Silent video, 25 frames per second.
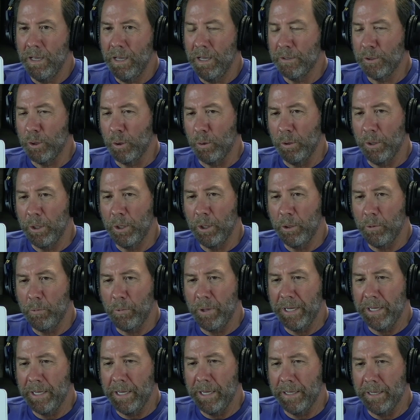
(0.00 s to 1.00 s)
So literally
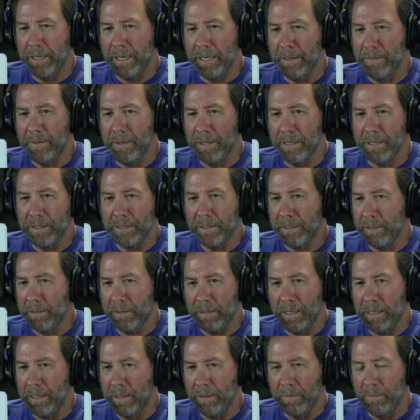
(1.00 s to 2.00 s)
we can get this
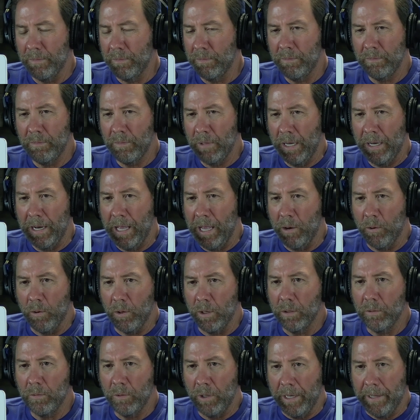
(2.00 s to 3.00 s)
in an
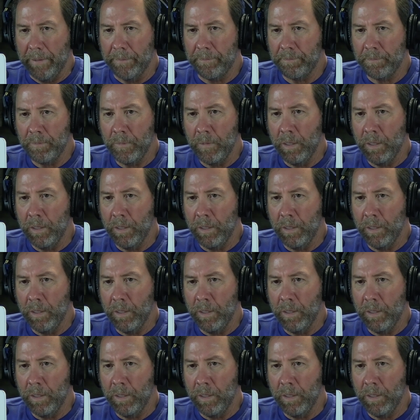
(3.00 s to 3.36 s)
hour, right?